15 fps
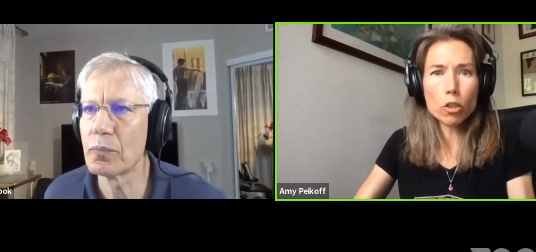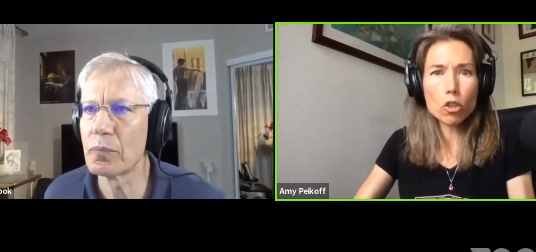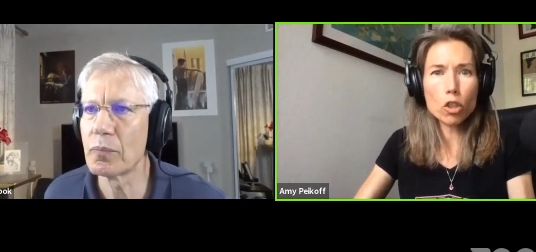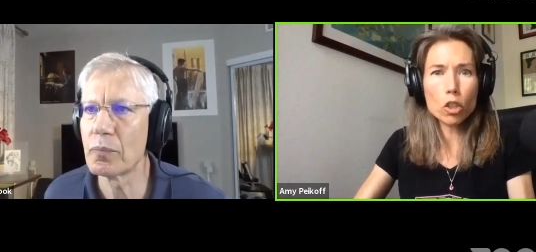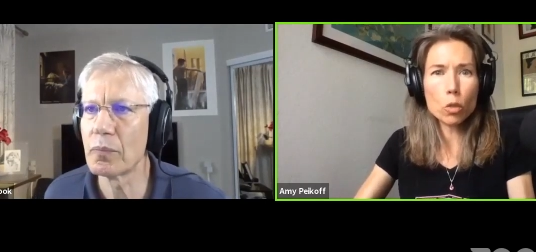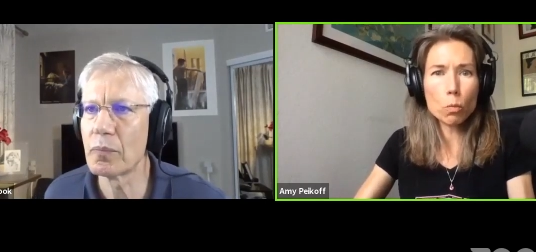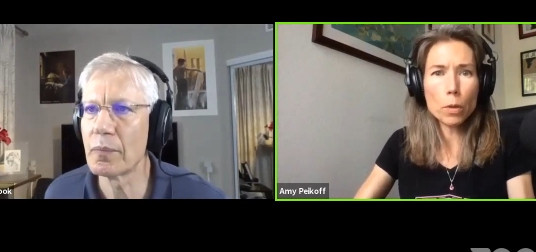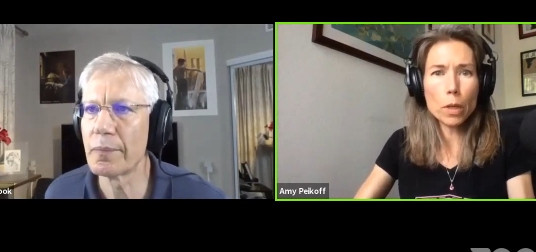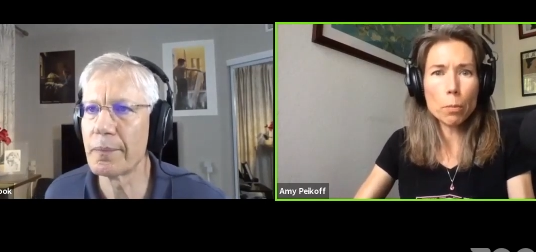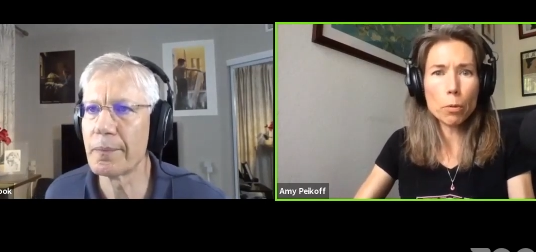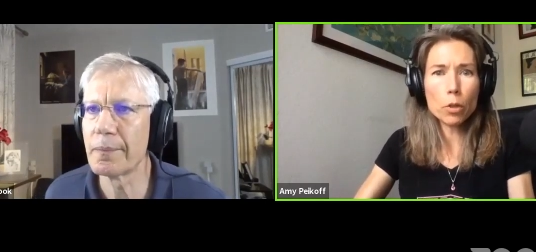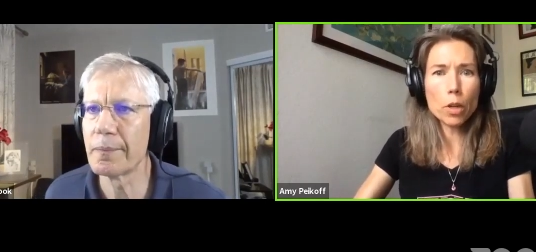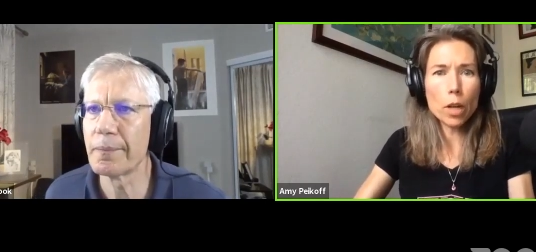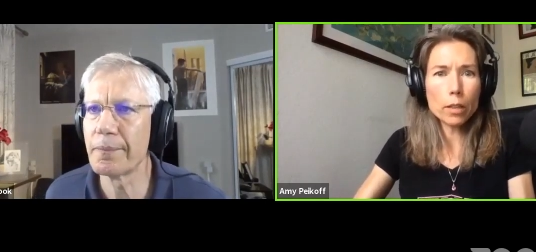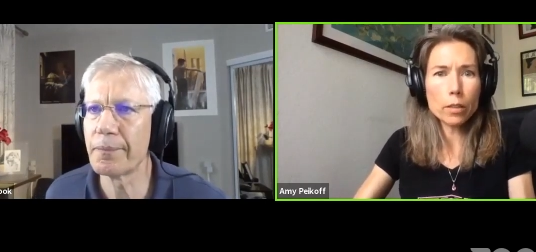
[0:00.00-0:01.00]
Speaker 1: just be
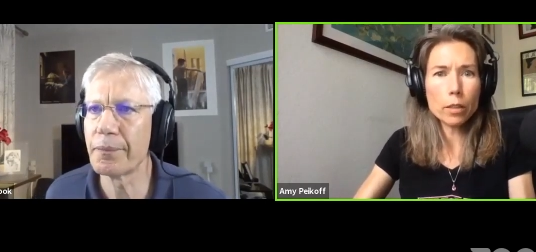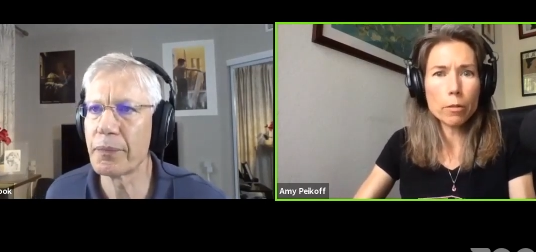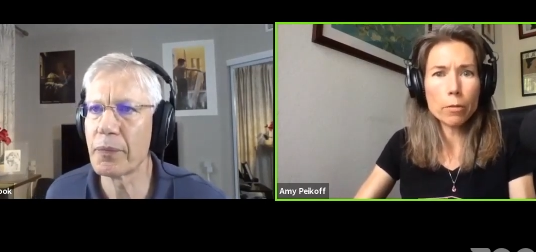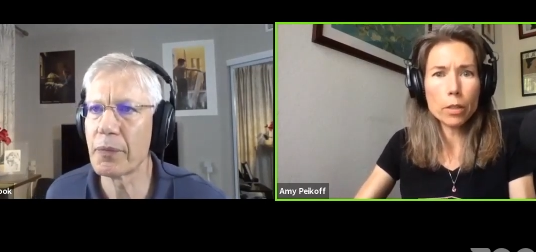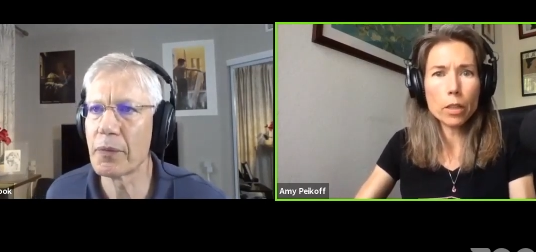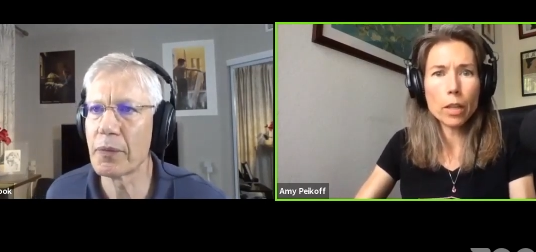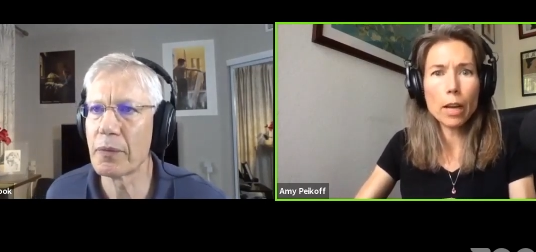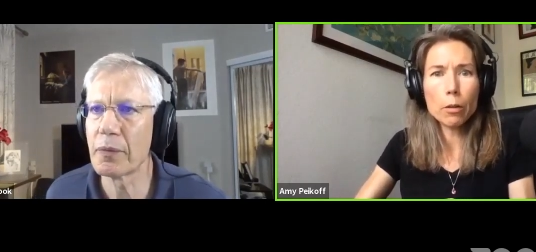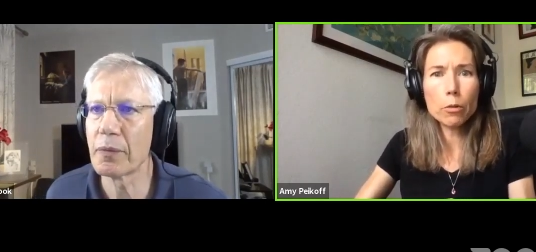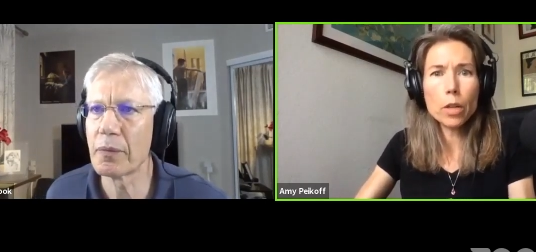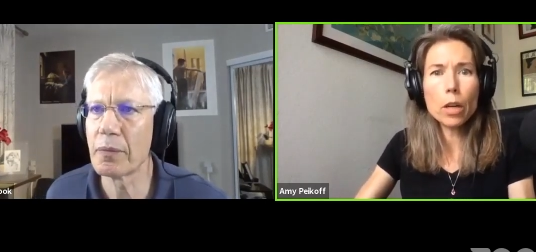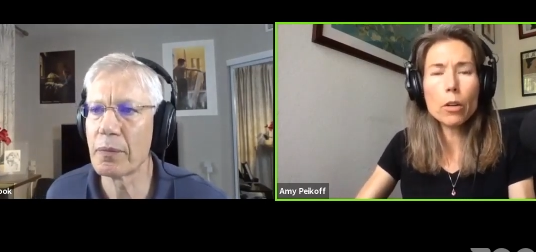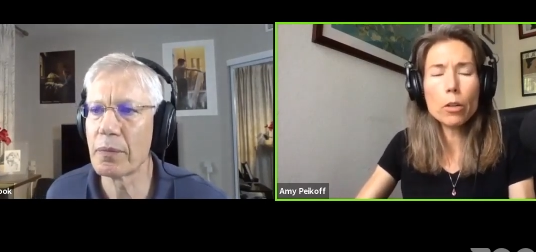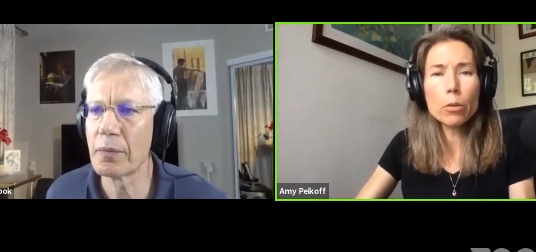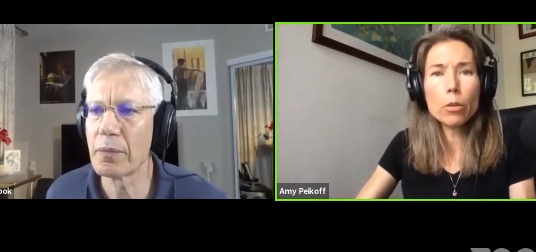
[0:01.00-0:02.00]
productive. And how dare
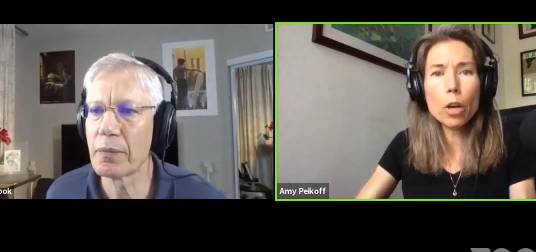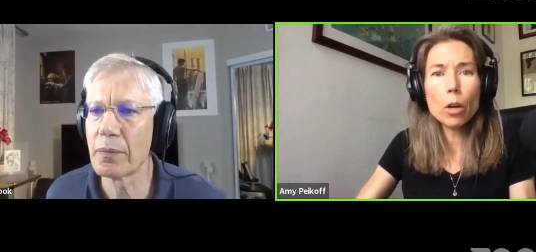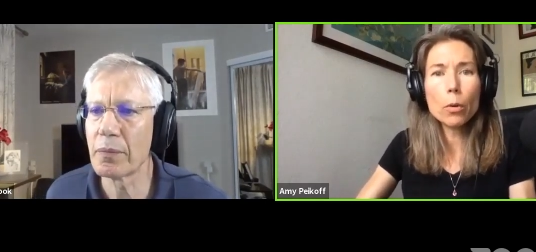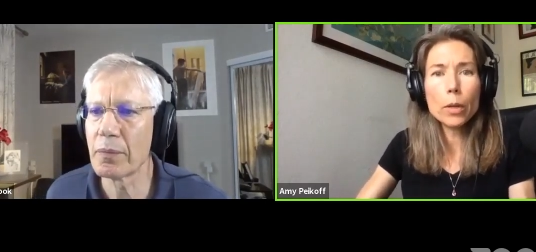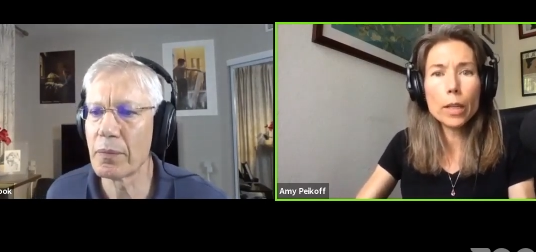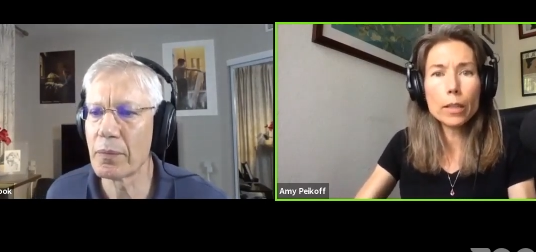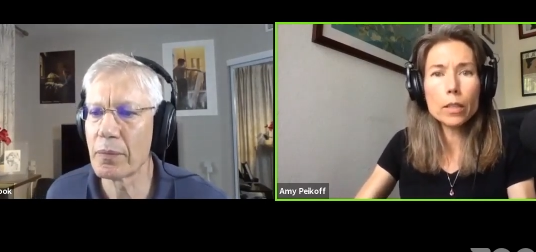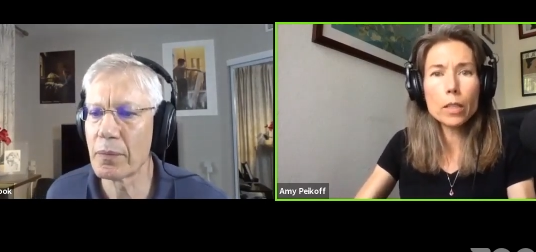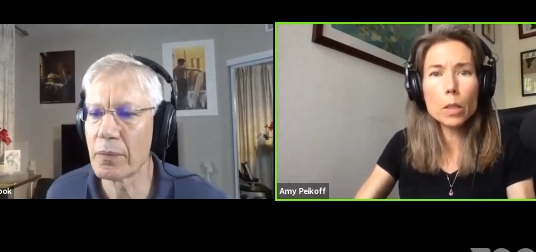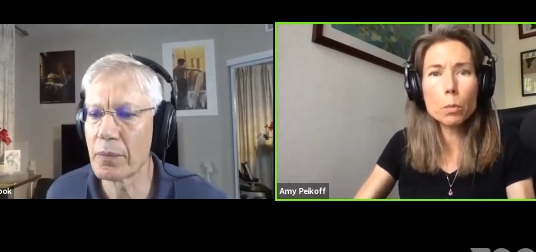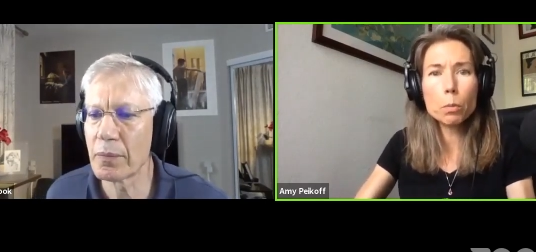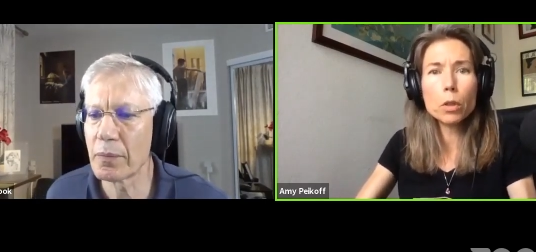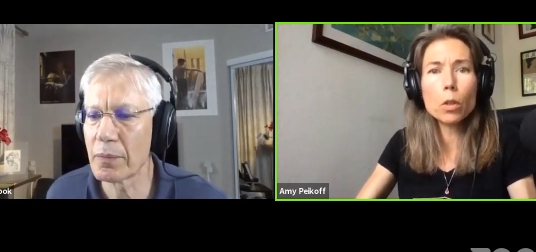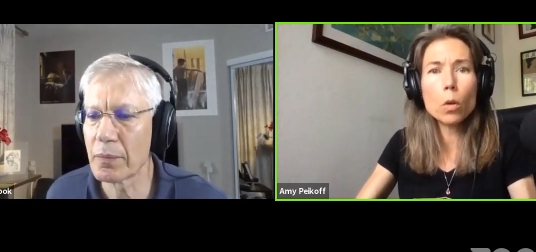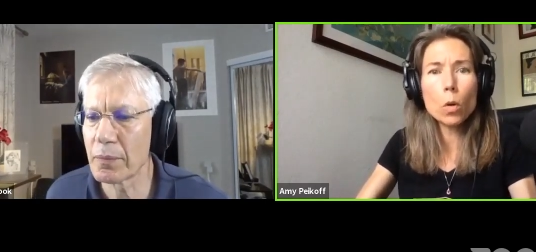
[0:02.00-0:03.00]
you go and
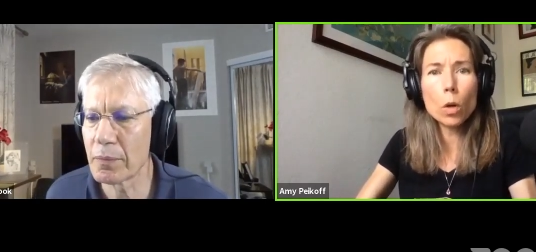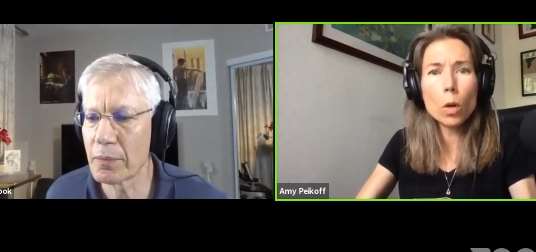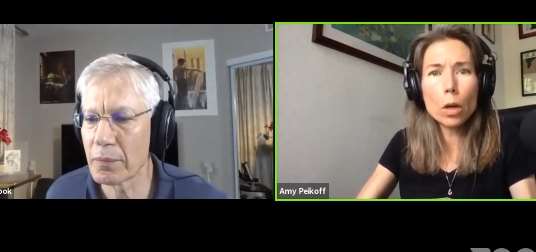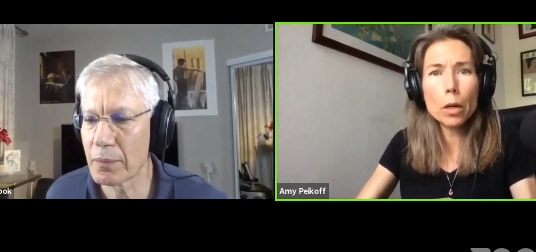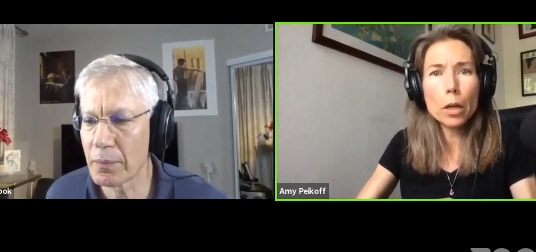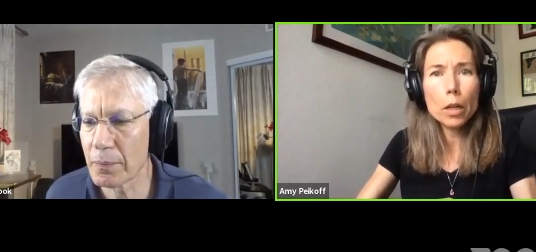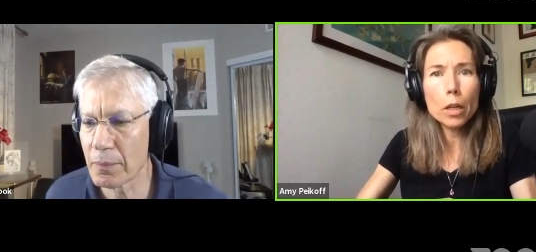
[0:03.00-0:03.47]
explore